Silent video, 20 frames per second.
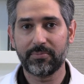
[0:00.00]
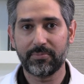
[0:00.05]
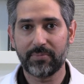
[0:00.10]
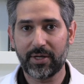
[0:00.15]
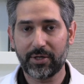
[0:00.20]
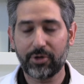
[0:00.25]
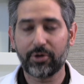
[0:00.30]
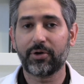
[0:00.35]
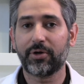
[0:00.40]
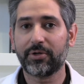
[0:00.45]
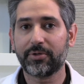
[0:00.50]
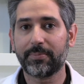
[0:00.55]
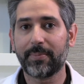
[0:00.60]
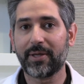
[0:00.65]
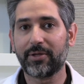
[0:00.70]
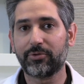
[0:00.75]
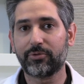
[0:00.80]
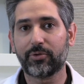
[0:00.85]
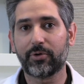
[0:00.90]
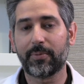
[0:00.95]
my current
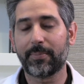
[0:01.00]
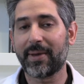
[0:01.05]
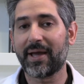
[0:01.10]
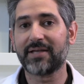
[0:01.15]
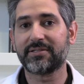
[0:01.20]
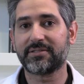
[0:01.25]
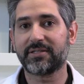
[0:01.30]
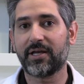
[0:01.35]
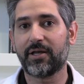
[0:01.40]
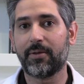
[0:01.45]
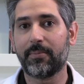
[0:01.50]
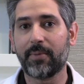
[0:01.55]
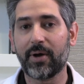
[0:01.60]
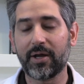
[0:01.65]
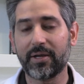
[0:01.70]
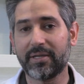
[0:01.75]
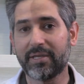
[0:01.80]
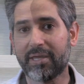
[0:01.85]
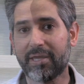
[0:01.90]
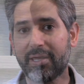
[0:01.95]
mentor, Pascal
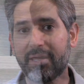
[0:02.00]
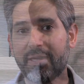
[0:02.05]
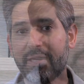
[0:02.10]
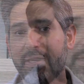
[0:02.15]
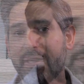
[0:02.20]
Monnier,